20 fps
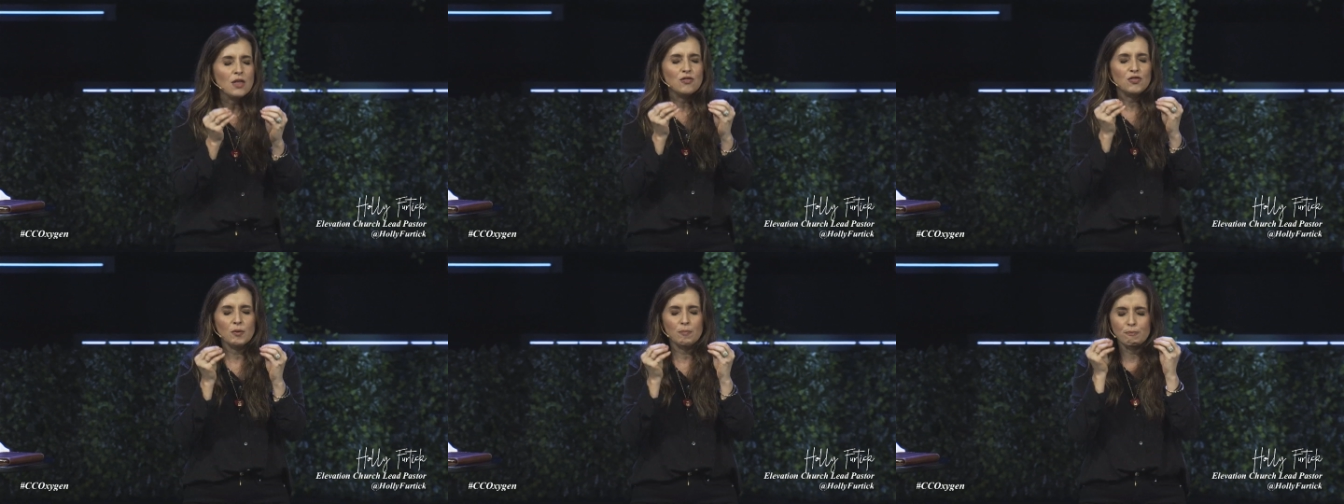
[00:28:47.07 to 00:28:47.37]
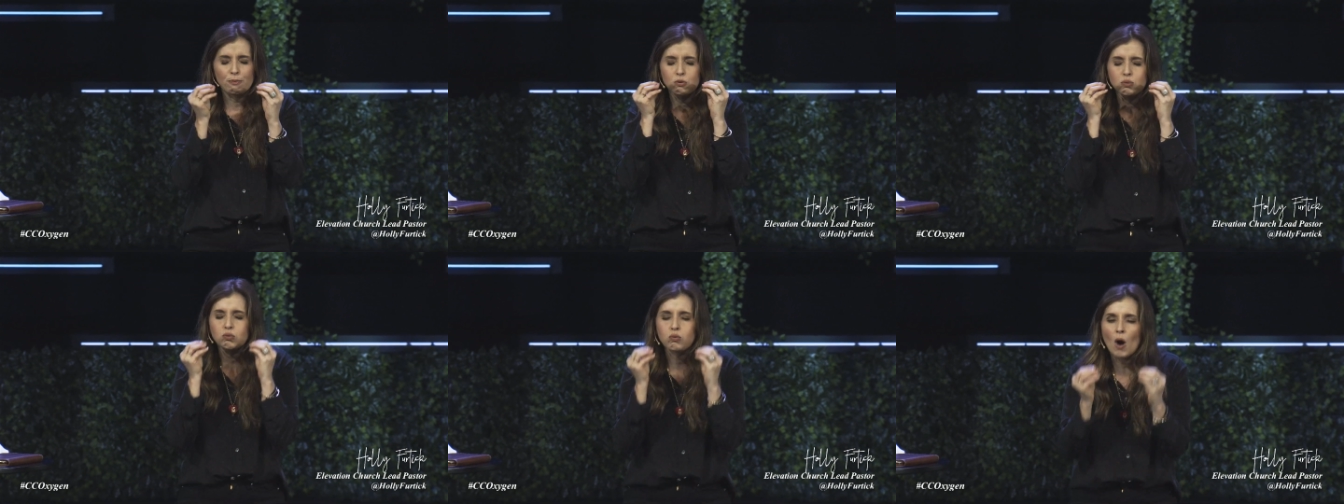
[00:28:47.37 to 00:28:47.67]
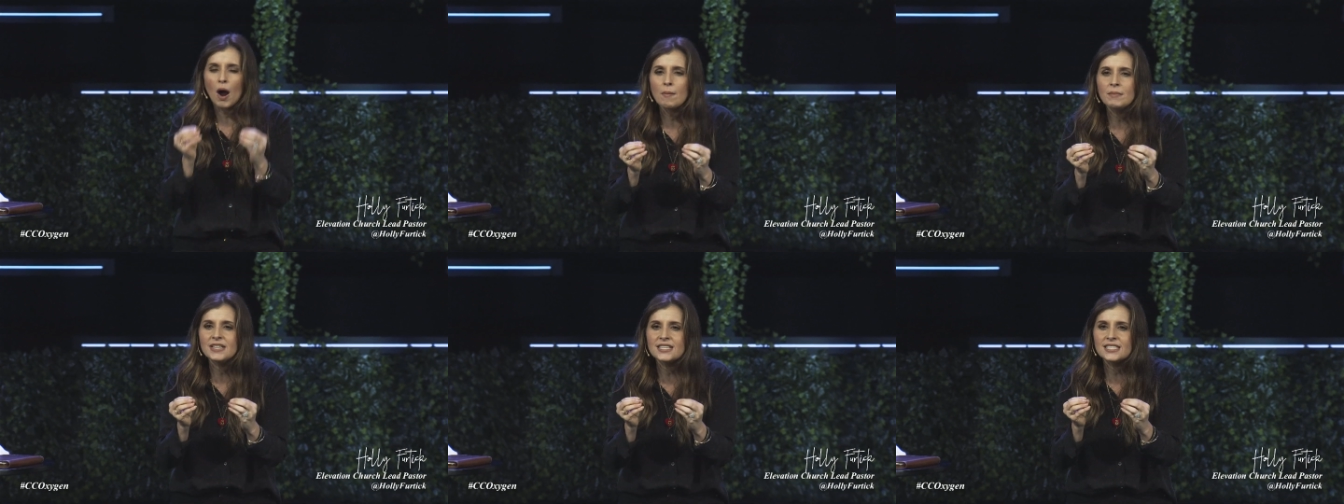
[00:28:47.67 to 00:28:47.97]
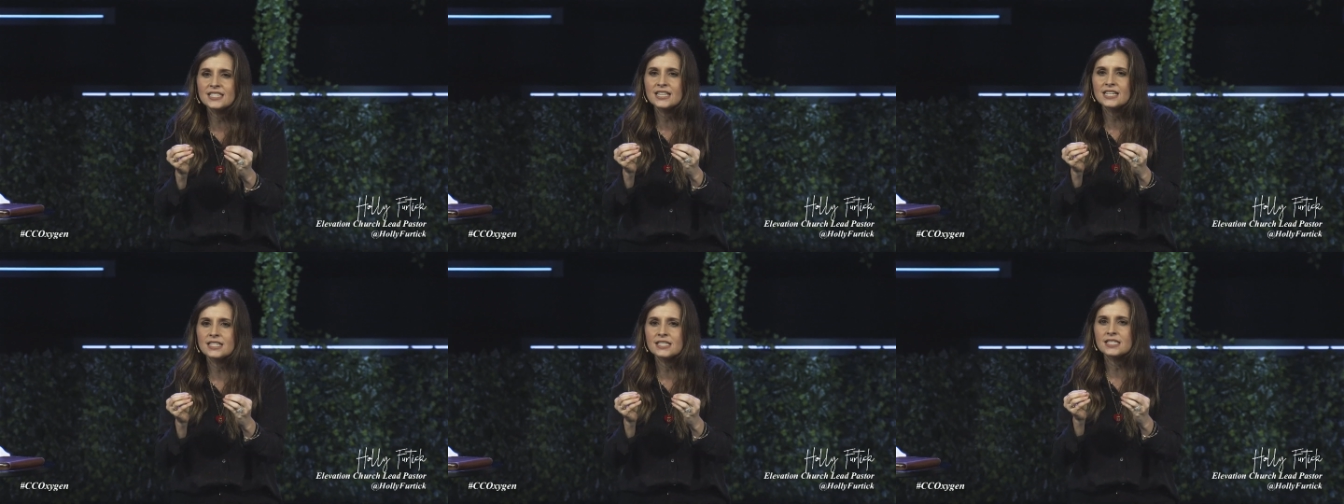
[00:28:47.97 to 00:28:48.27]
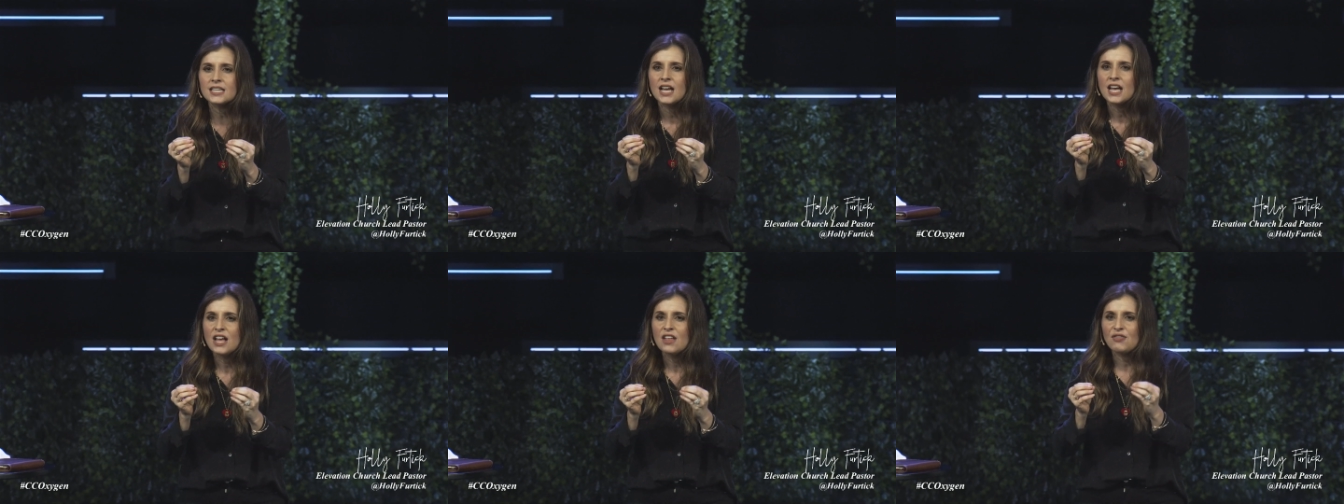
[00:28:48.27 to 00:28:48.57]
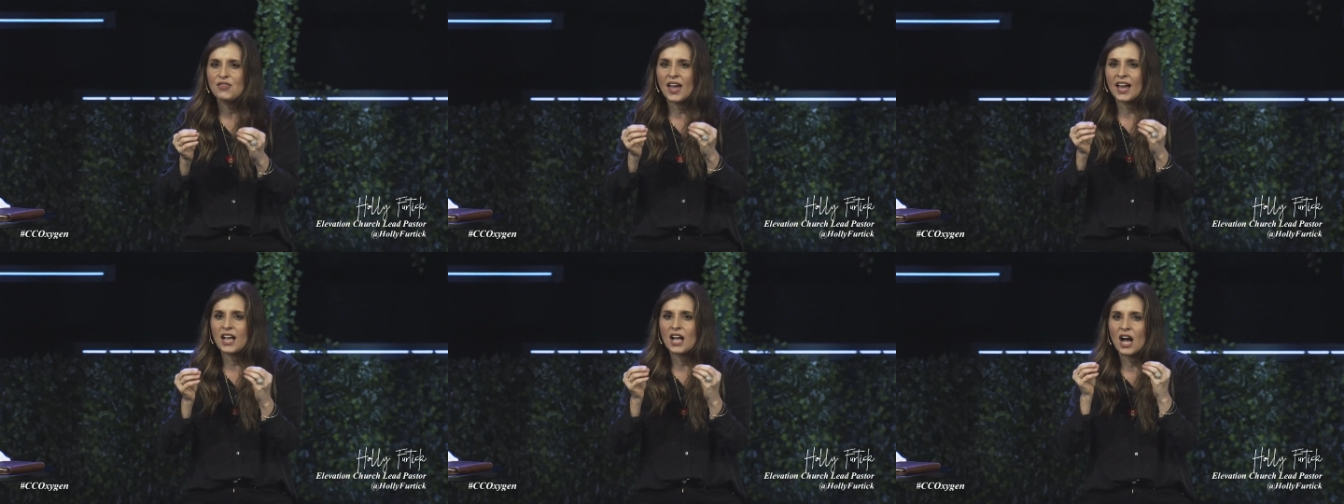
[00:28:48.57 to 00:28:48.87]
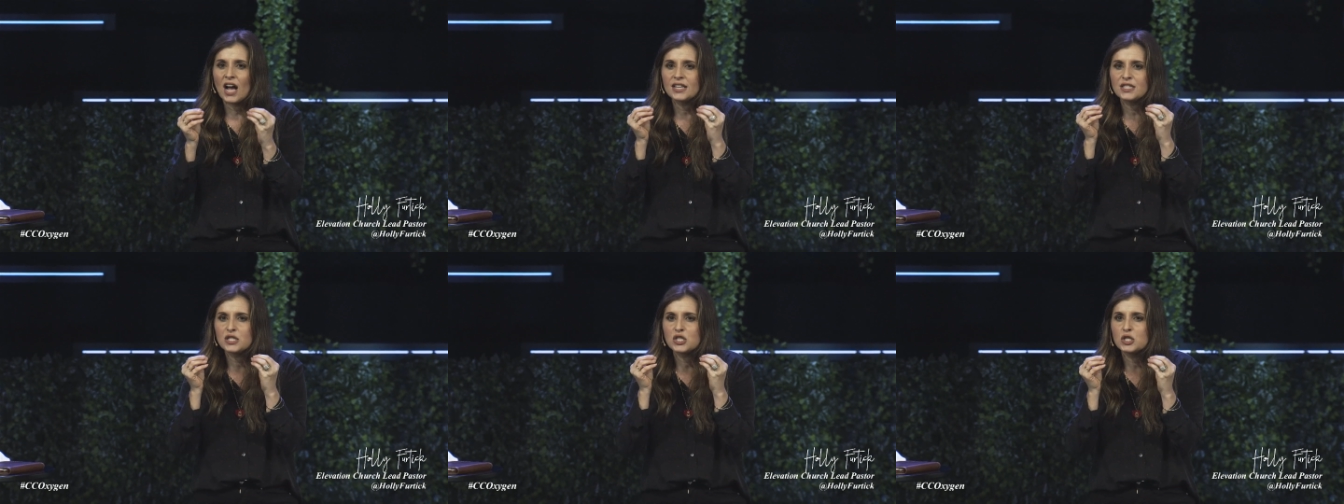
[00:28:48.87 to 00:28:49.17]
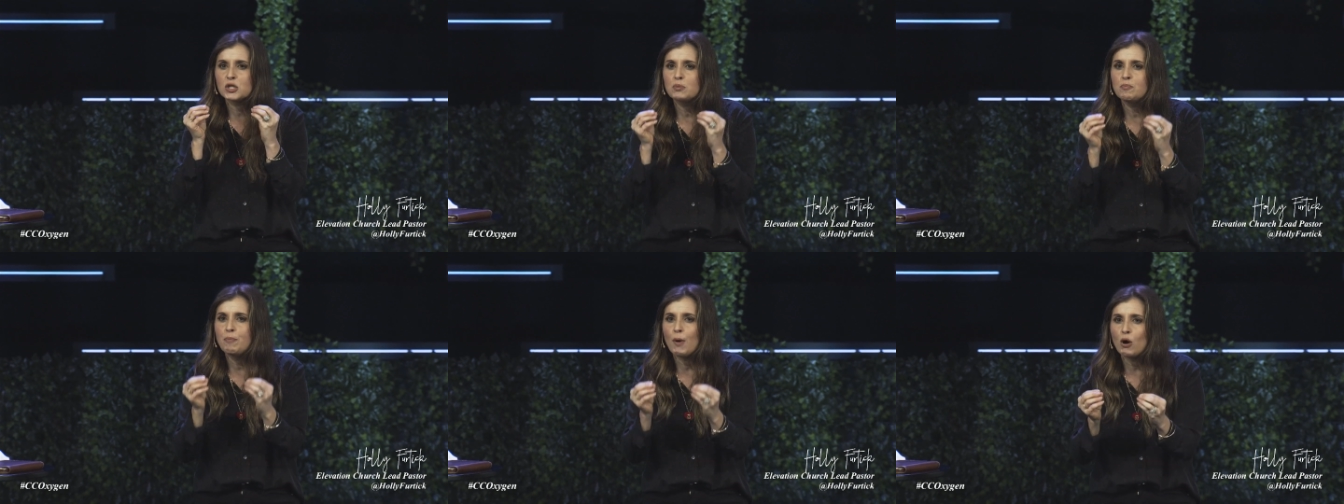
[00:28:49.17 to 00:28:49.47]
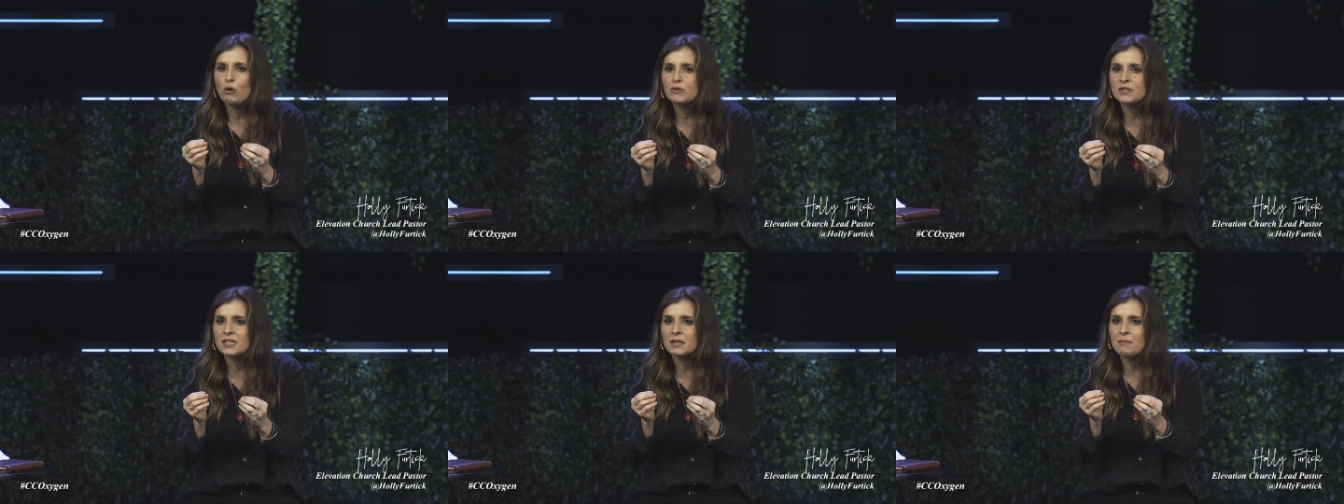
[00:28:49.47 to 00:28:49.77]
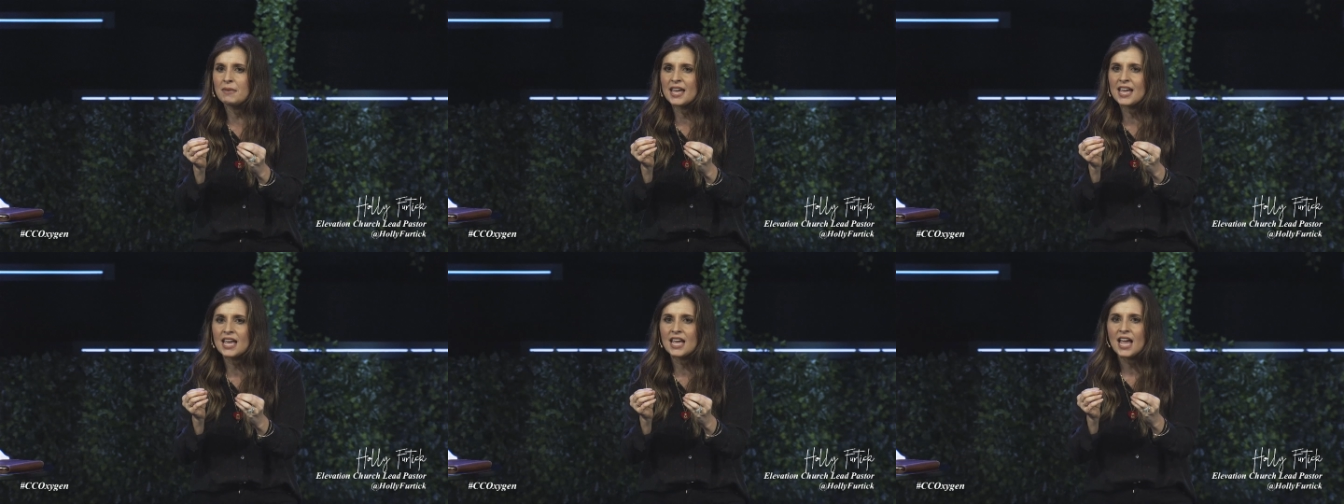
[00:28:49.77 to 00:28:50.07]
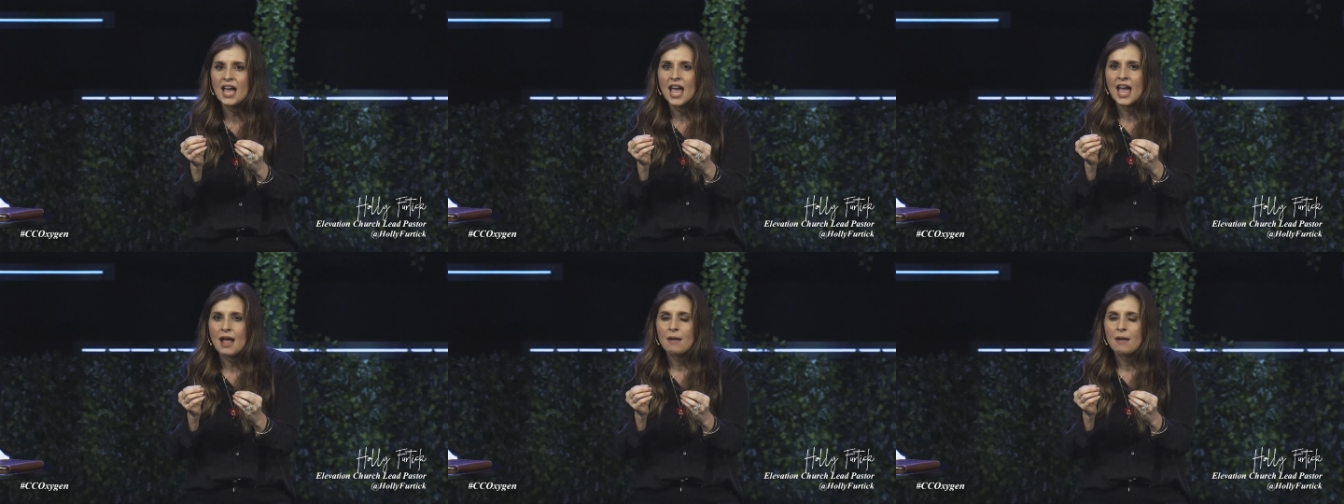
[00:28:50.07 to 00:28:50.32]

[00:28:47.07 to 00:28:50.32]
the promises that God spoke to me.